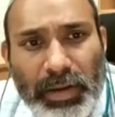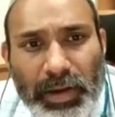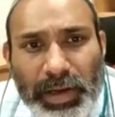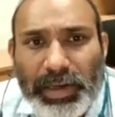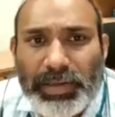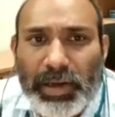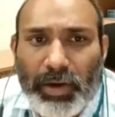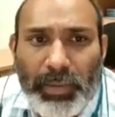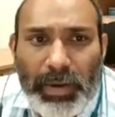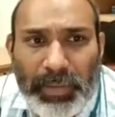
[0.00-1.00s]
it is the
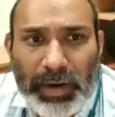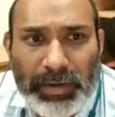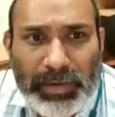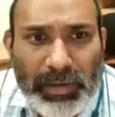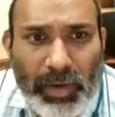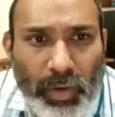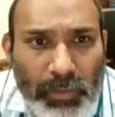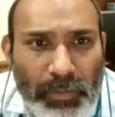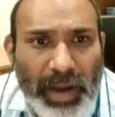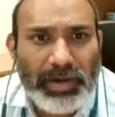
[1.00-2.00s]
common practice that the
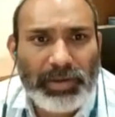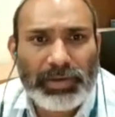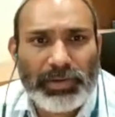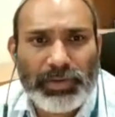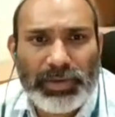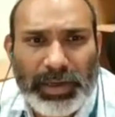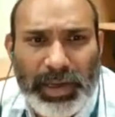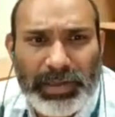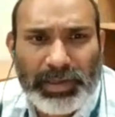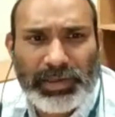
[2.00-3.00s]
home buyer institutes the
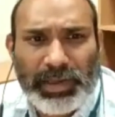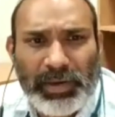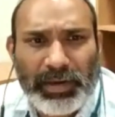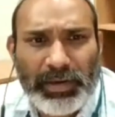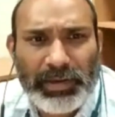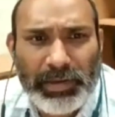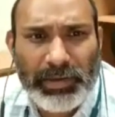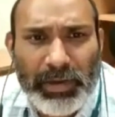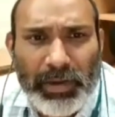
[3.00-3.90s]
cases simultaneously